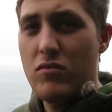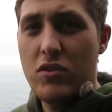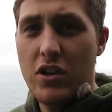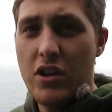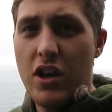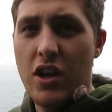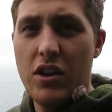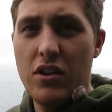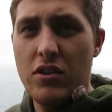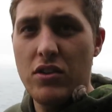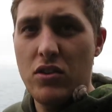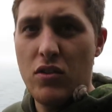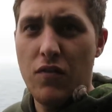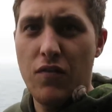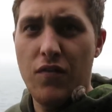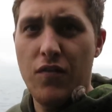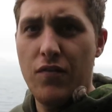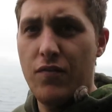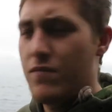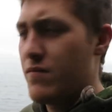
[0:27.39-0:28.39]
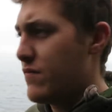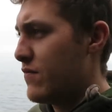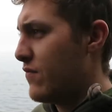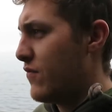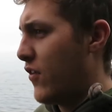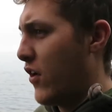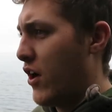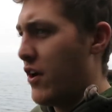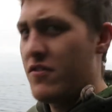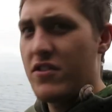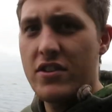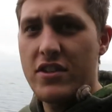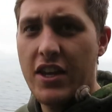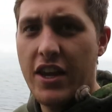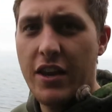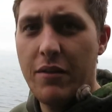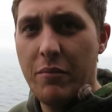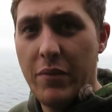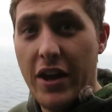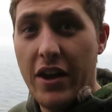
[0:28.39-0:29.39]
you know, your five to
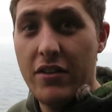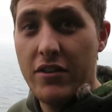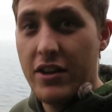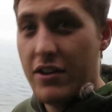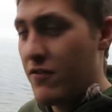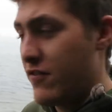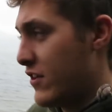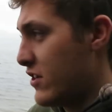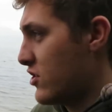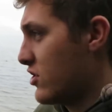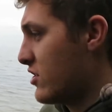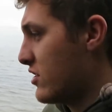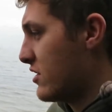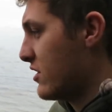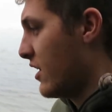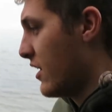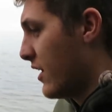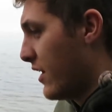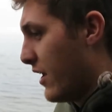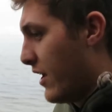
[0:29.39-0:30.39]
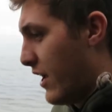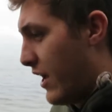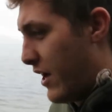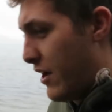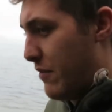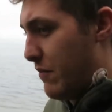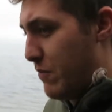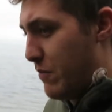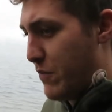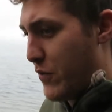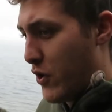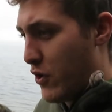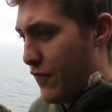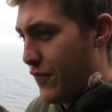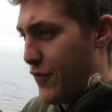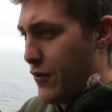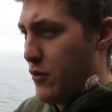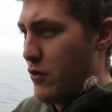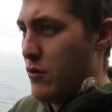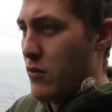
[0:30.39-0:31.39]
ten poundy fishes um,
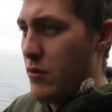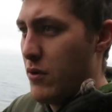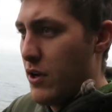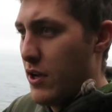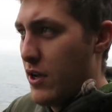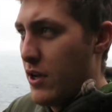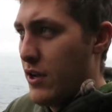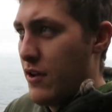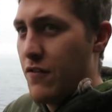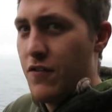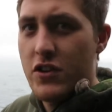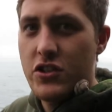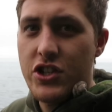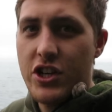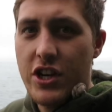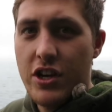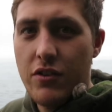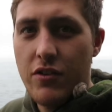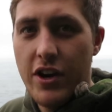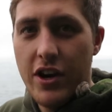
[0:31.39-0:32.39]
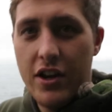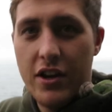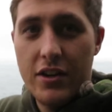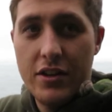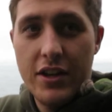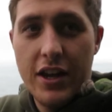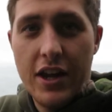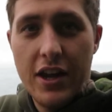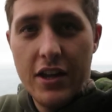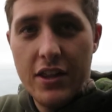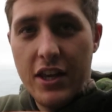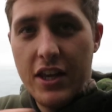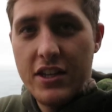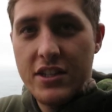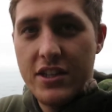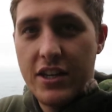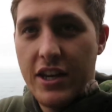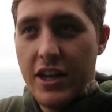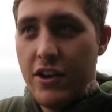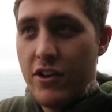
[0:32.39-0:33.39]
beautiful fishing around uh, the
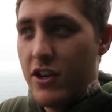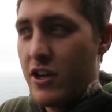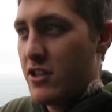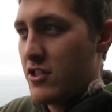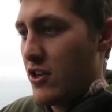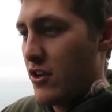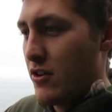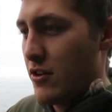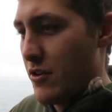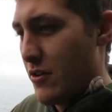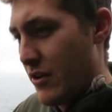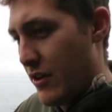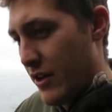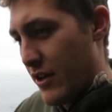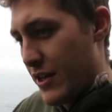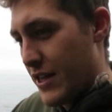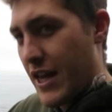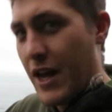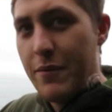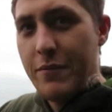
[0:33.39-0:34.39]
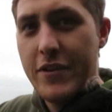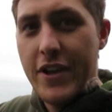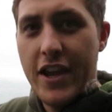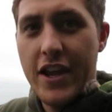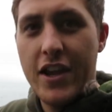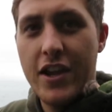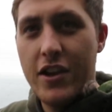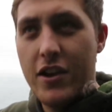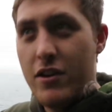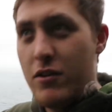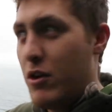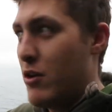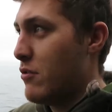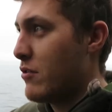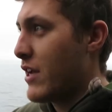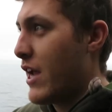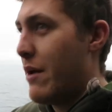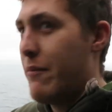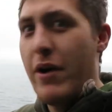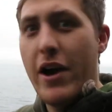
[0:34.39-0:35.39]
eastern area, so come down or
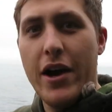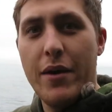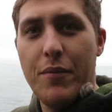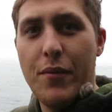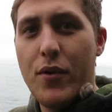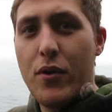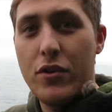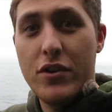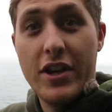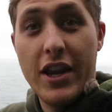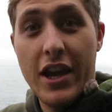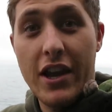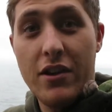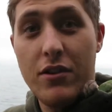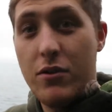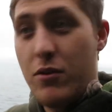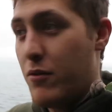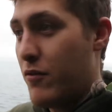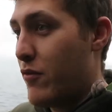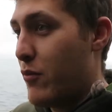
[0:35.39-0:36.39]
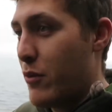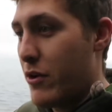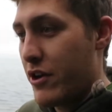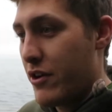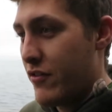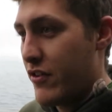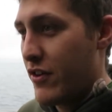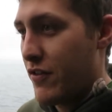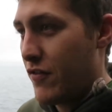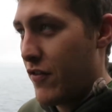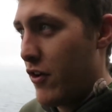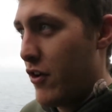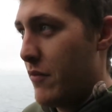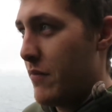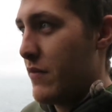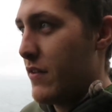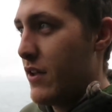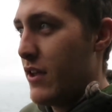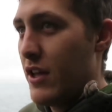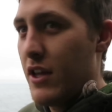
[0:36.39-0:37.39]
come up or down or wherever you're
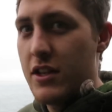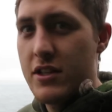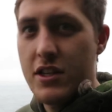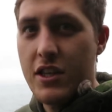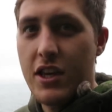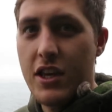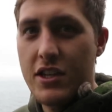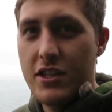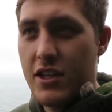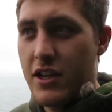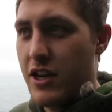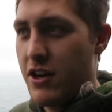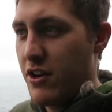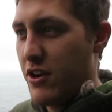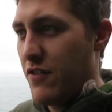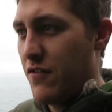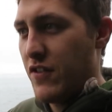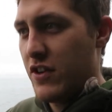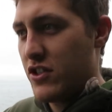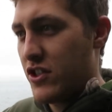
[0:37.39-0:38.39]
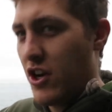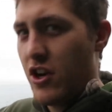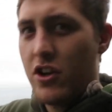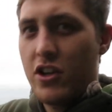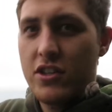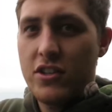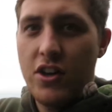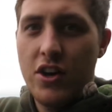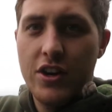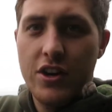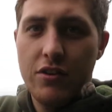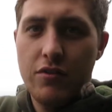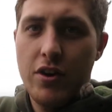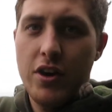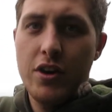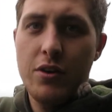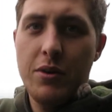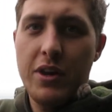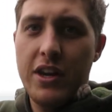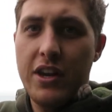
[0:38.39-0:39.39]
from to the eastern area, fish Okataina,
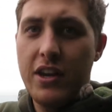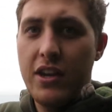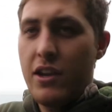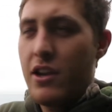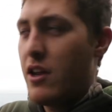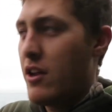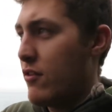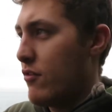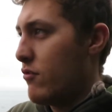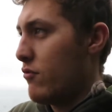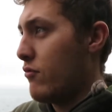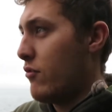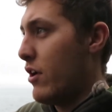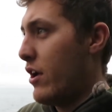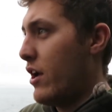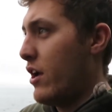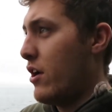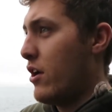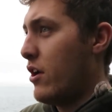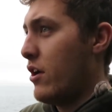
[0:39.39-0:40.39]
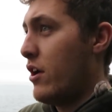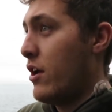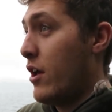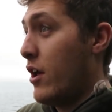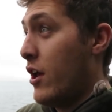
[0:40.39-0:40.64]
Rotoiti, uh,